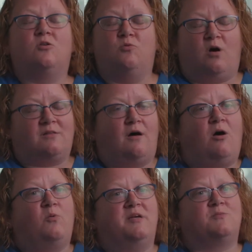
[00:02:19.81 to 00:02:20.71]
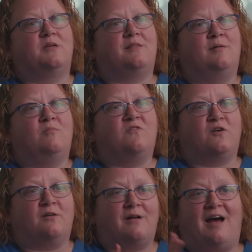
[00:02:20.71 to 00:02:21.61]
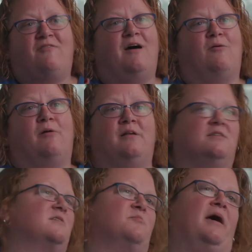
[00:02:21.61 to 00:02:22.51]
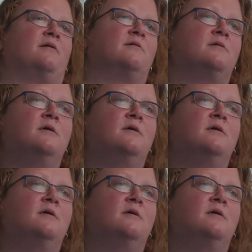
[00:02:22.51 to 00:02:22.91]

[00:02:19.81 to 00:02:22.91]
You walk the hallways with them for half hour and it doesn't matter